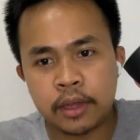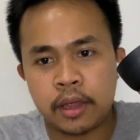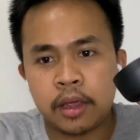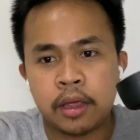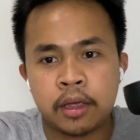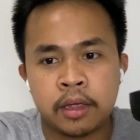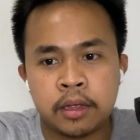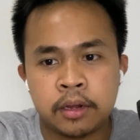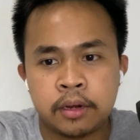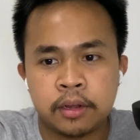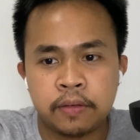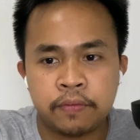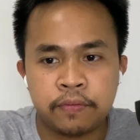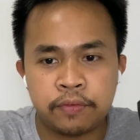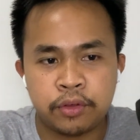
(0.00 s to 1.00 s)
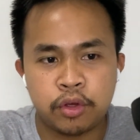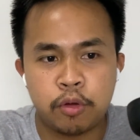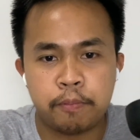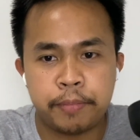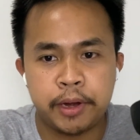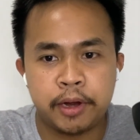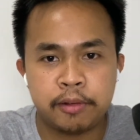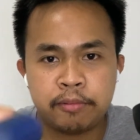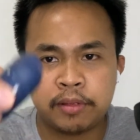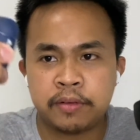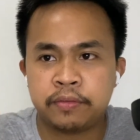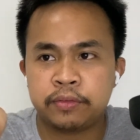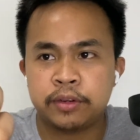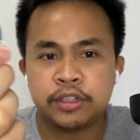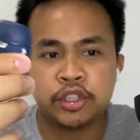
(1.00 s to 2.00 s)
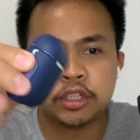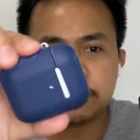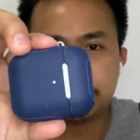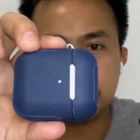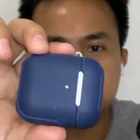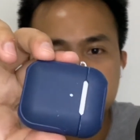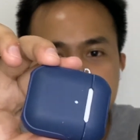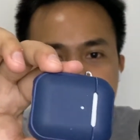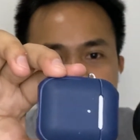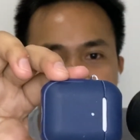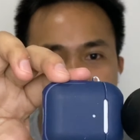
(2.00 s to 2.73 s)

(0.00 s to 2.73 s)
and if you compare it to the first generation,